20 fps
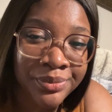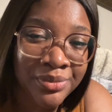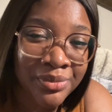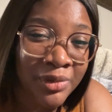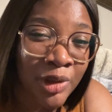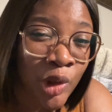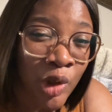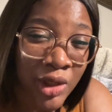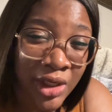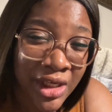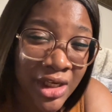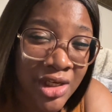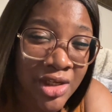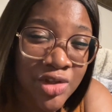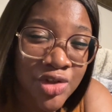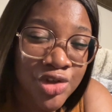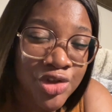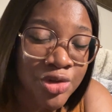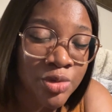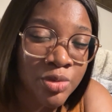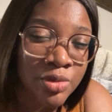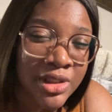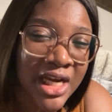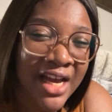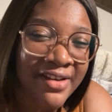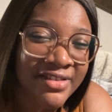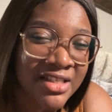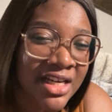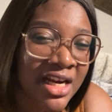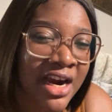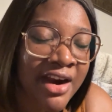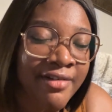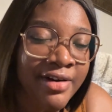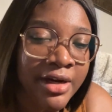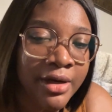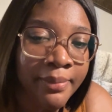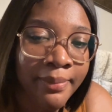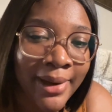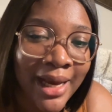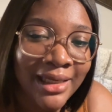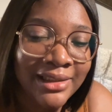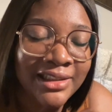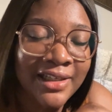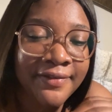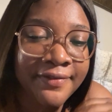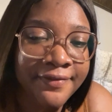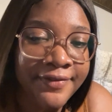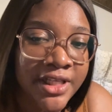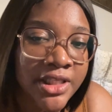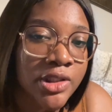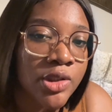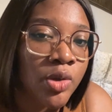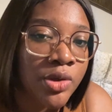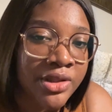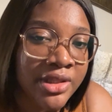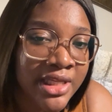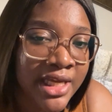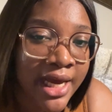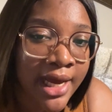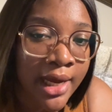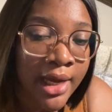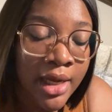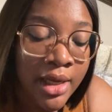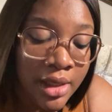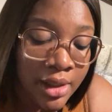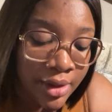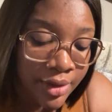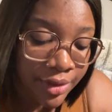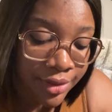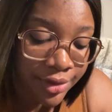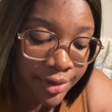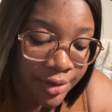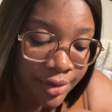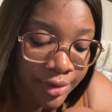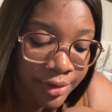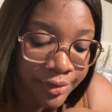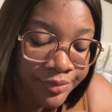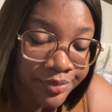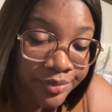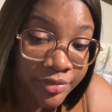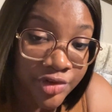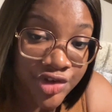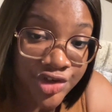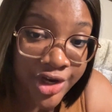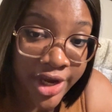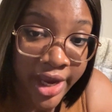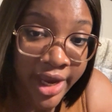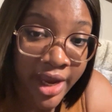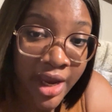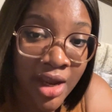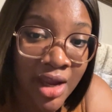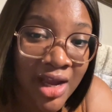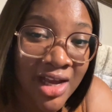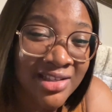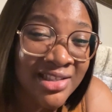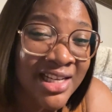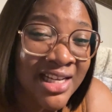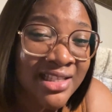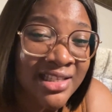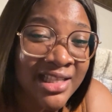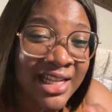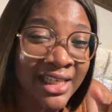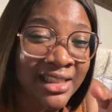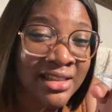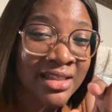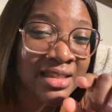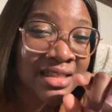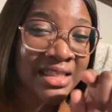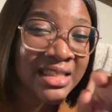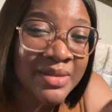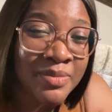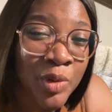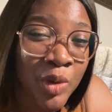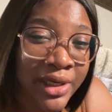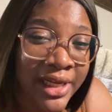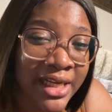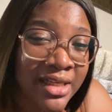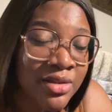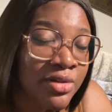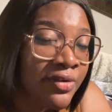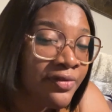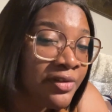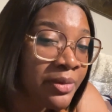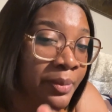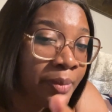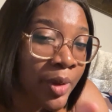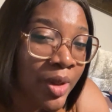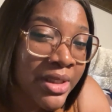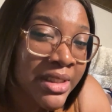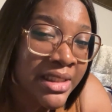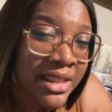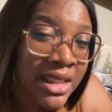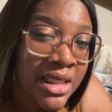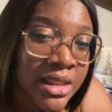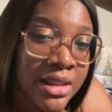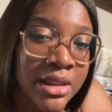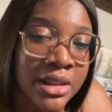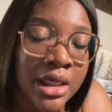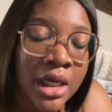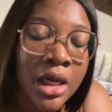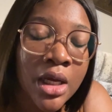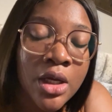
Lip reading: luggage, you would have to carry a bag that fits under the chair, and that's like the smallest of the boxes.